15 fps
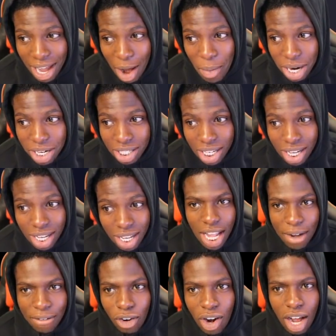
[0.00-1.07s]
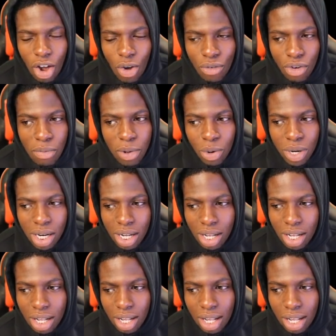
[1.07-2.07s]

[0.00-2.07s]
How much is he? It's definitely like over a million. it.